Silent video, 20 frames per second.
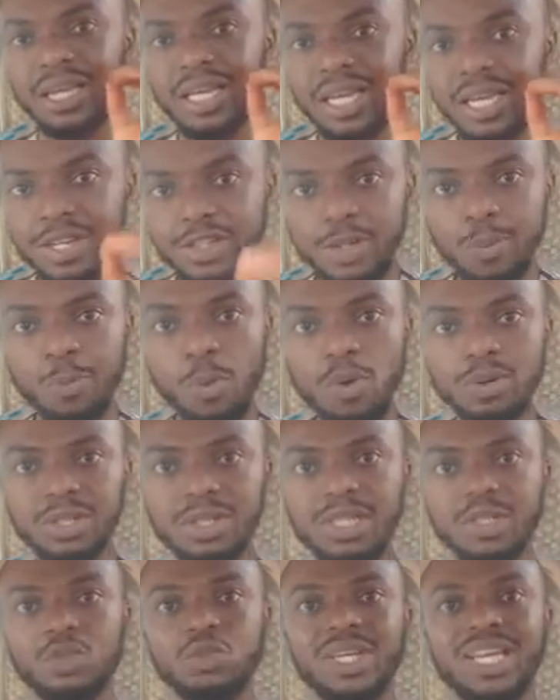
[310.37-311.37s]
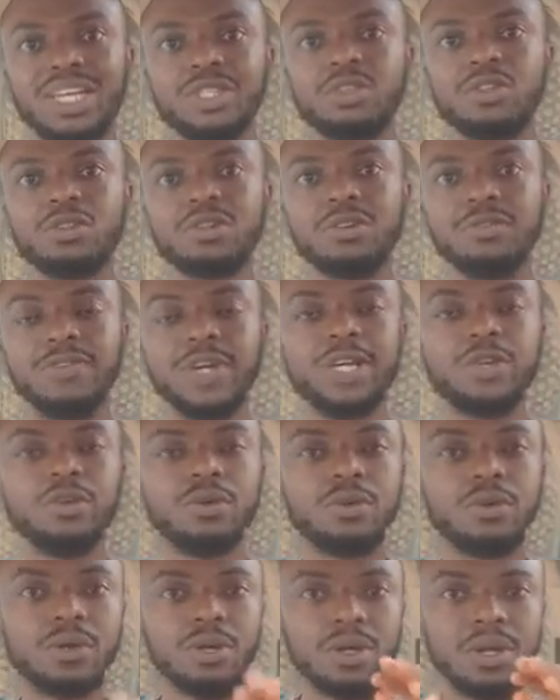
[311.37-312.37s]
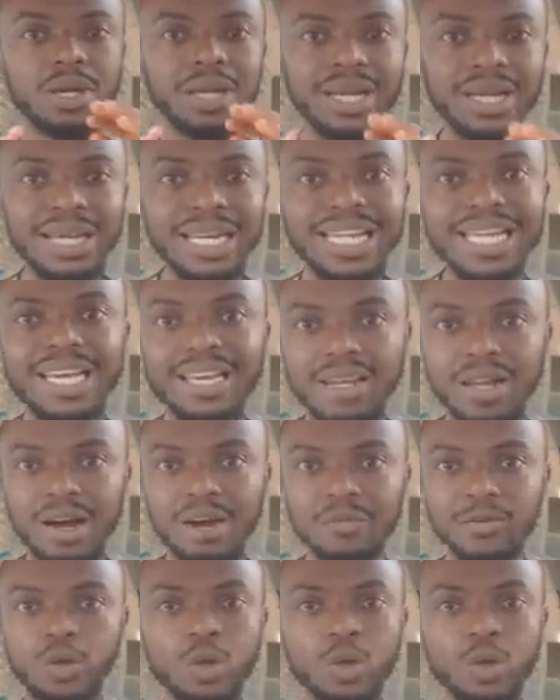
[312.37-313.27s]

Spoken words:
it is important that you get to your venue early enough.